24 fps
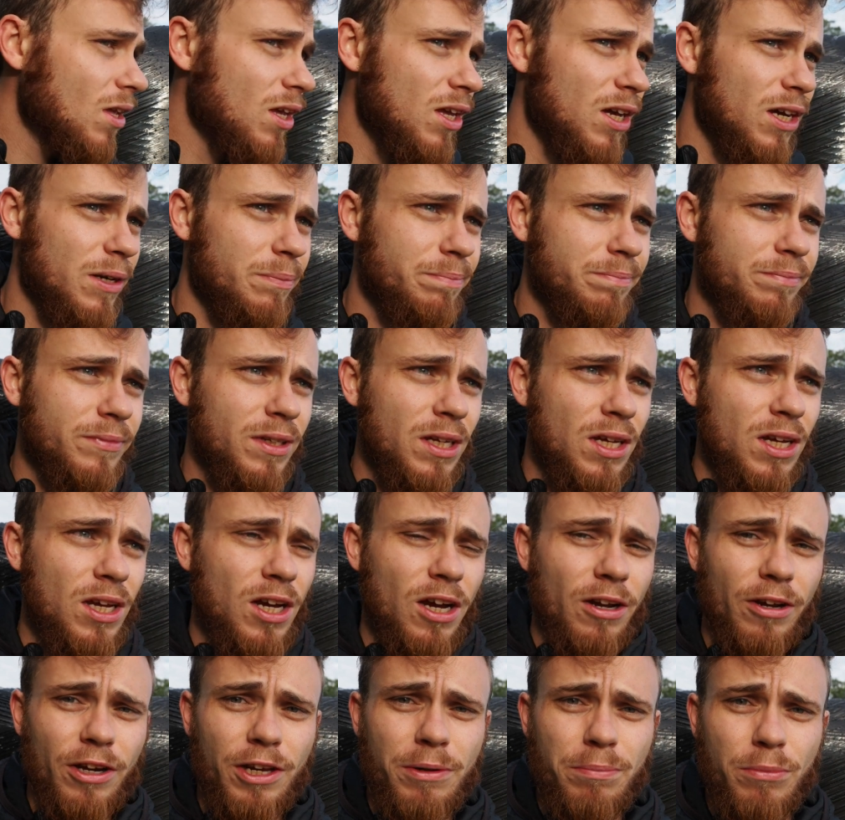um,
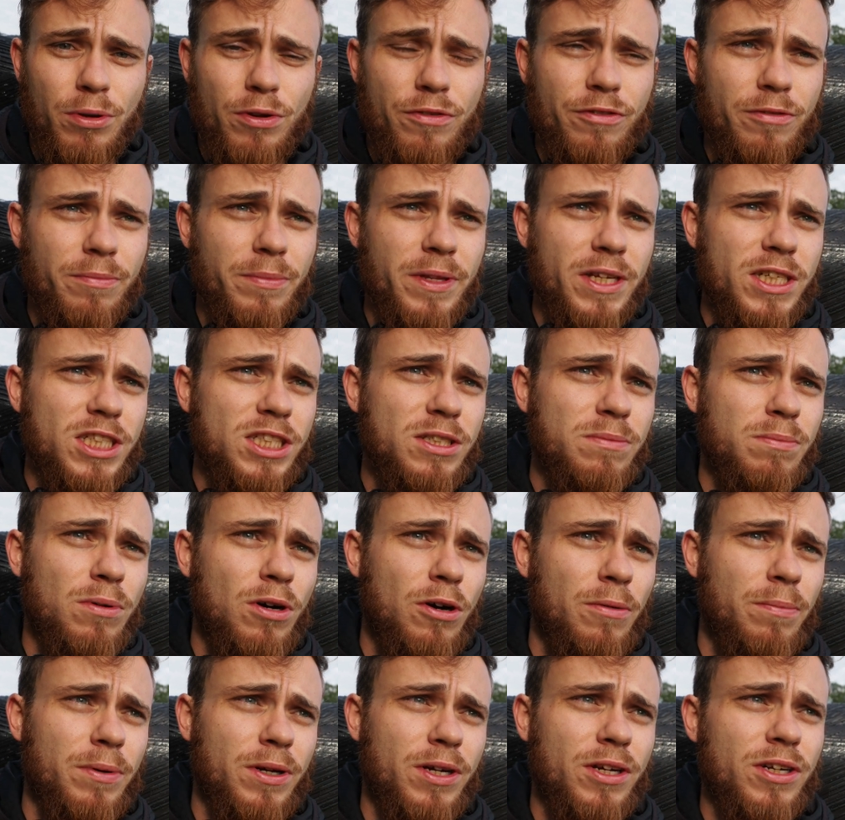I'm going to move from this
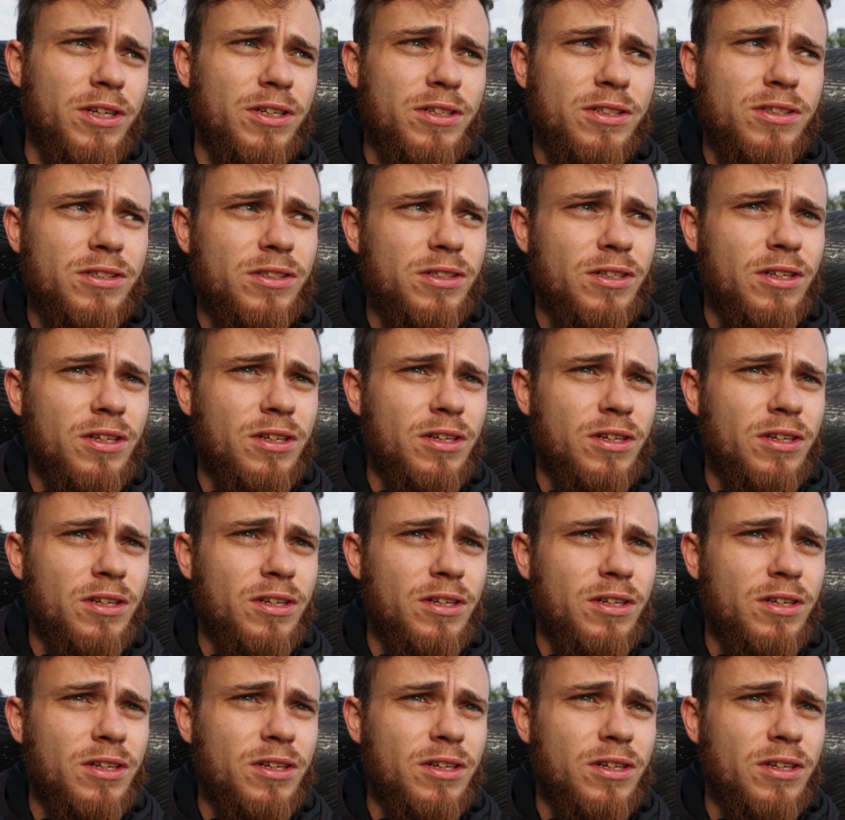spot because